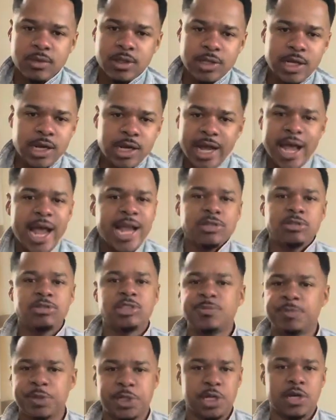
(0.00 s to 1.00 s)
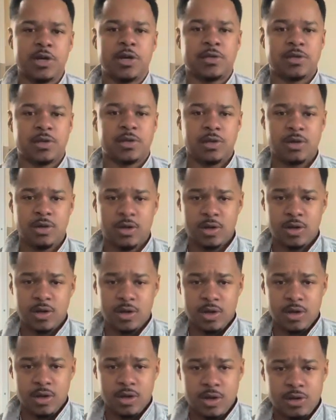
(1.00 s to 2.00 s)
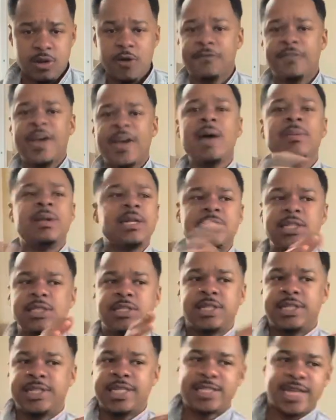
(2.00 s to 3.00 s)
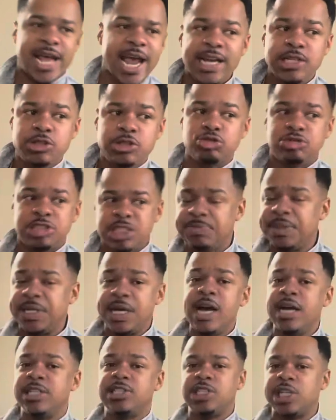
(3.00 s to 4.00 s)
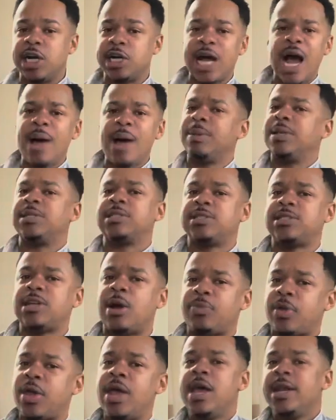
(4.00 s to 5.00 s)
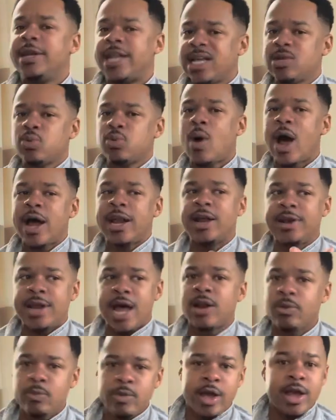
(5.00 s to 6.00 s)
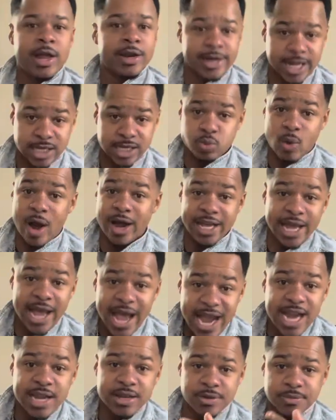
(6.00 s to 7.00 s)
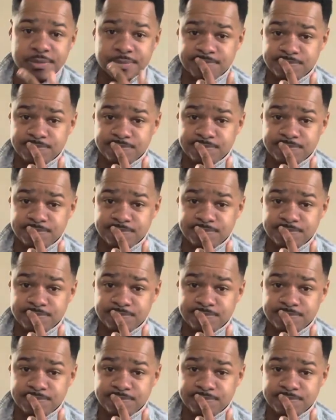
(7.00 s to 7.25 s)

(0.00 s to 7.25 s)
They're going to hate you just because. Your family just, just hates you just because you're accomplishing something. That's why they're not around. That's why they hate you.